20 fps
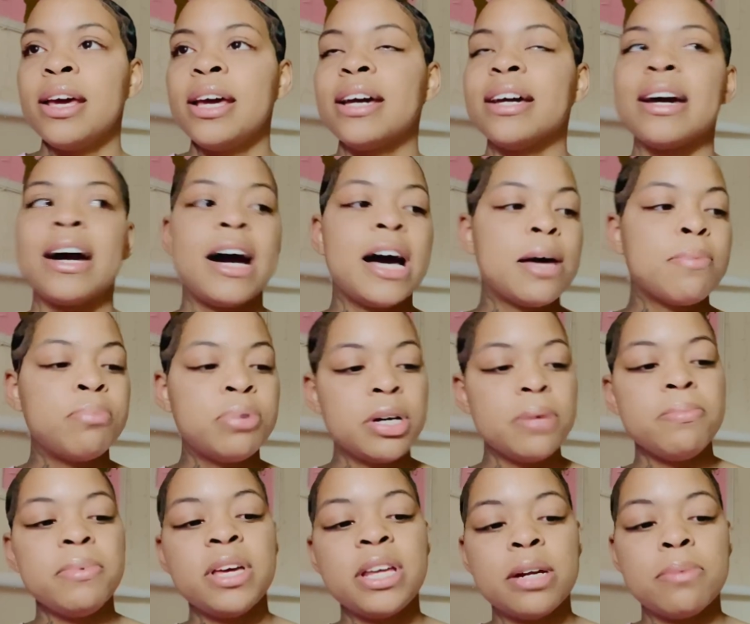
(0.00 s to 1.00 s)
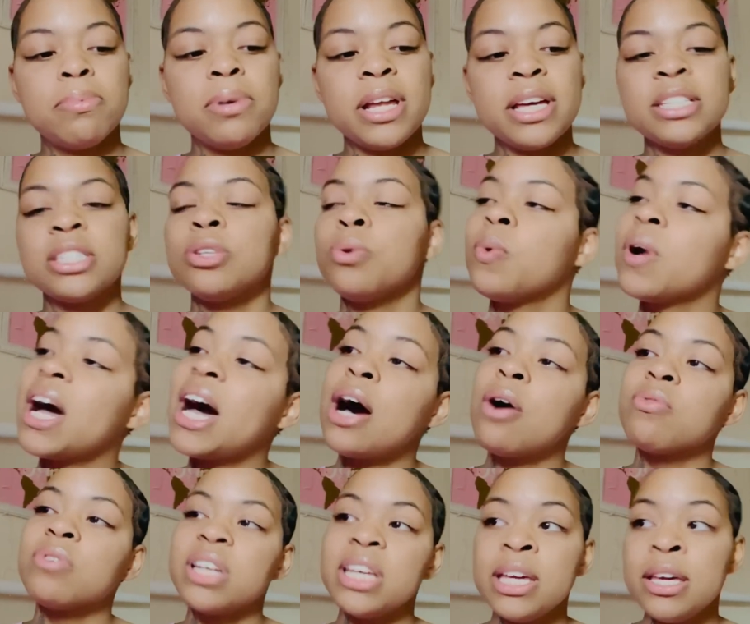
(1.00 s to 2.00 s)
God put me in a place to where I
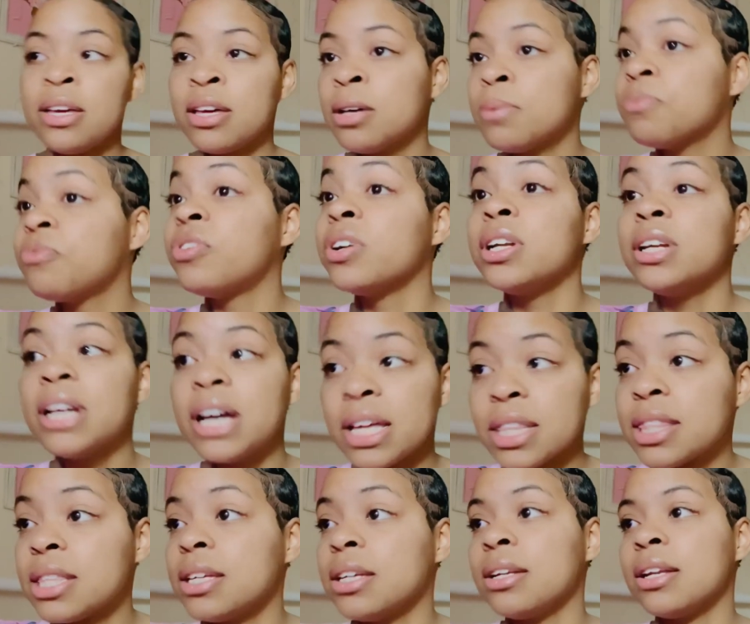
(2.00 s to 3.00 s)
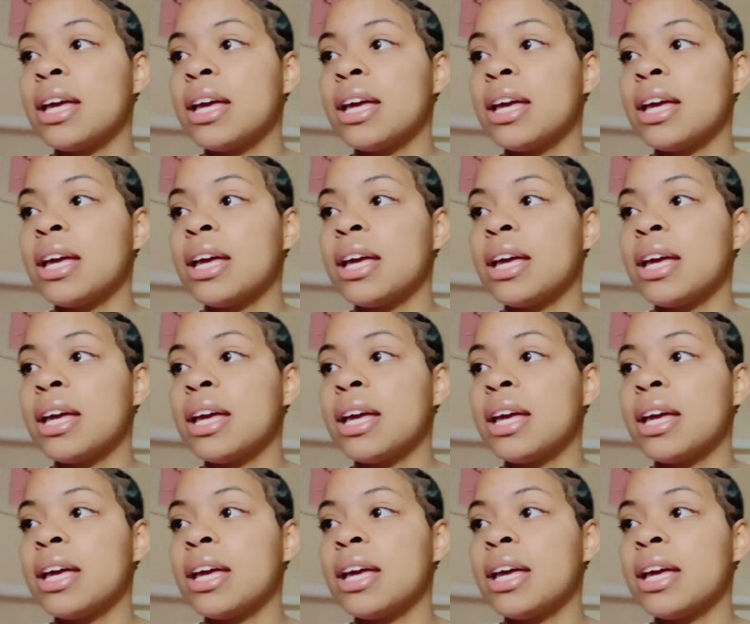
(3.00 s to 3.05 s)
don't need him for nothing.